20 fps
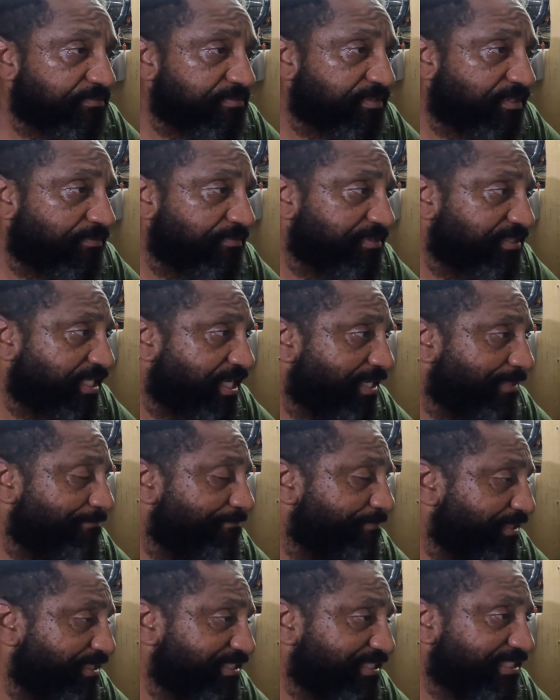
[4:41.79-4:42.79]
It was always kind
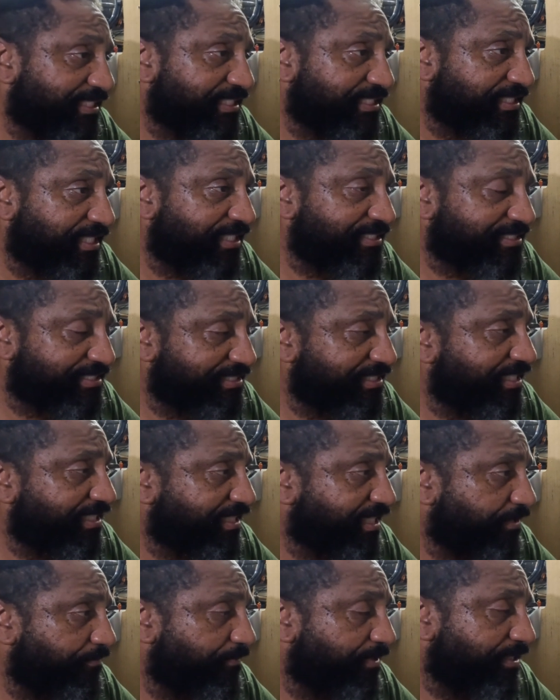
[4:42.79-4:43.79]
of busy, I should say
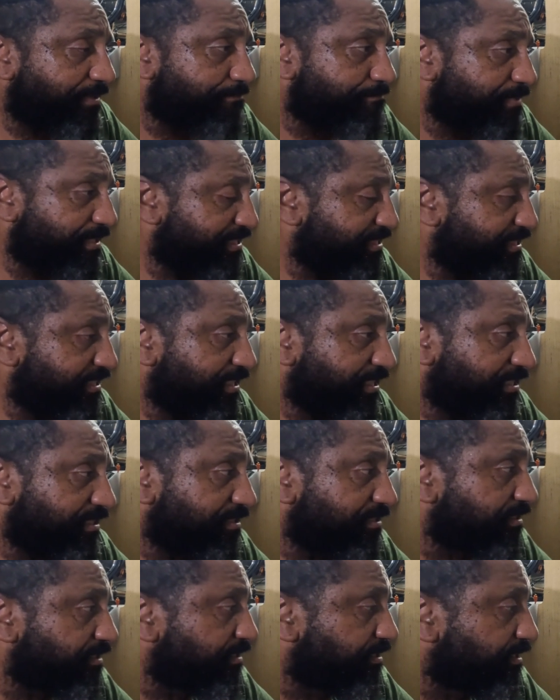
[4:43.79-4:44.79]
it that way, busy.
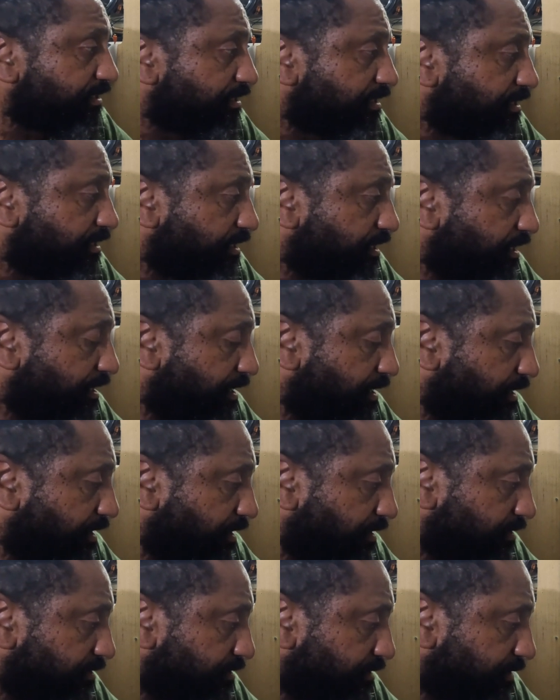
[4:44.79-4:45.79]

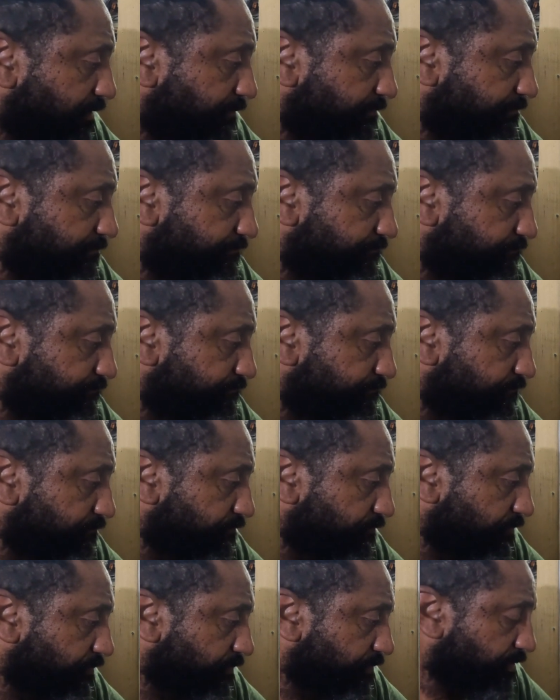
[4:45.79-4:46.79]
And
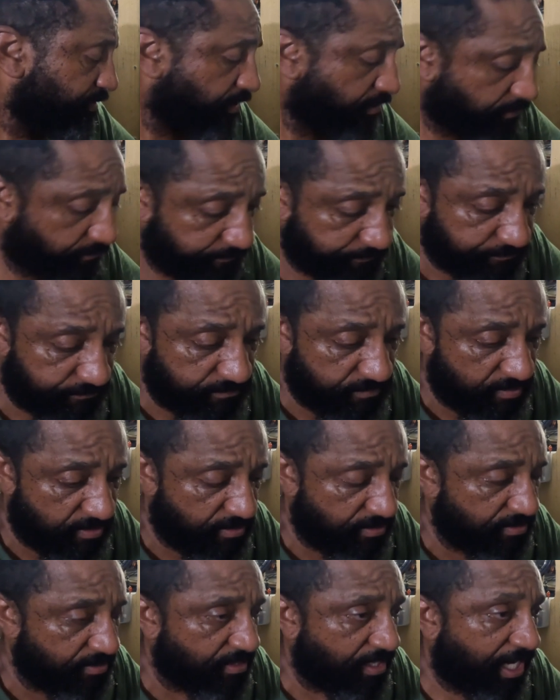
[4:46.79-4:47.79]
so
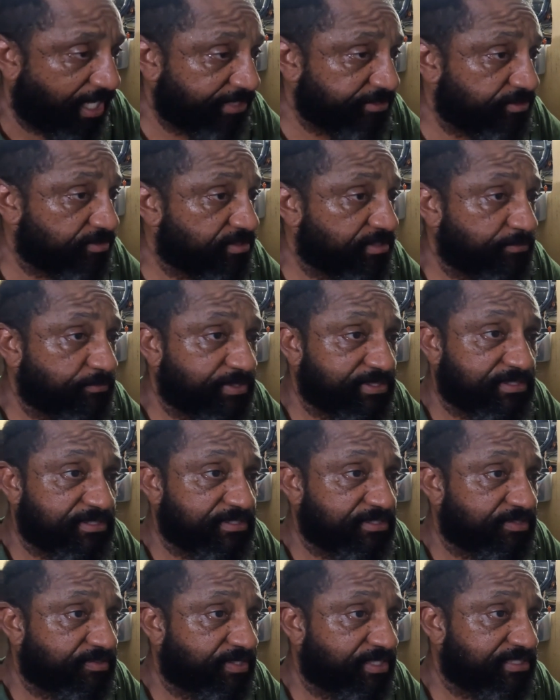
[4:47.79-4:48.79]
I usually went
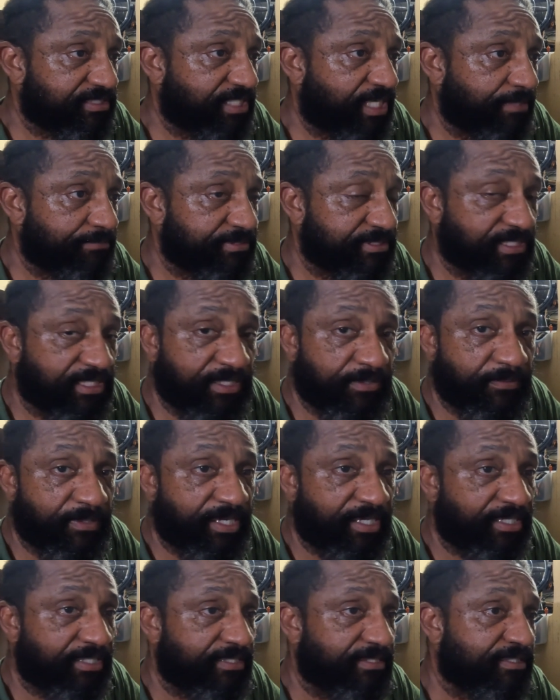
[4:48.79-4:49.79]
to the truck stops
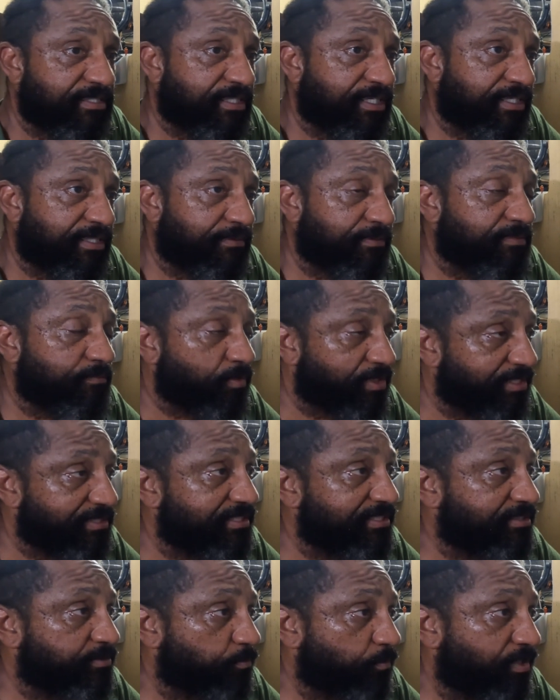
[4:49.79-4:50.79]
anyway, well, at
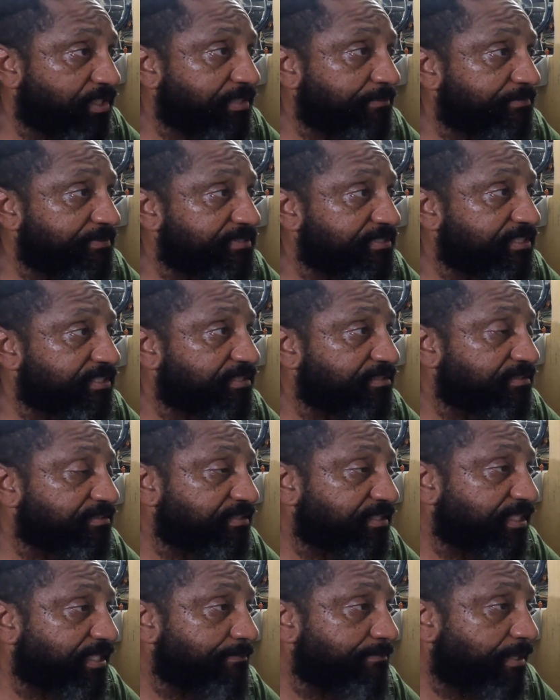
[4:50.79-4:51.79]
least one in
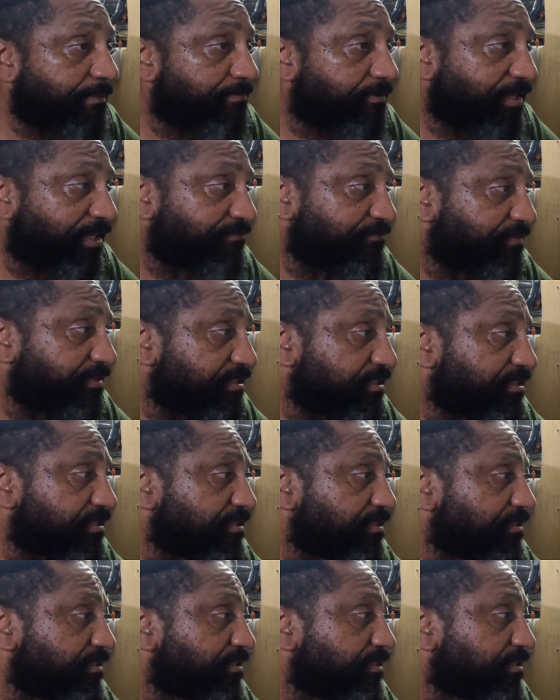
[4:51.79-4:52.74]
particular, to get my breakfast.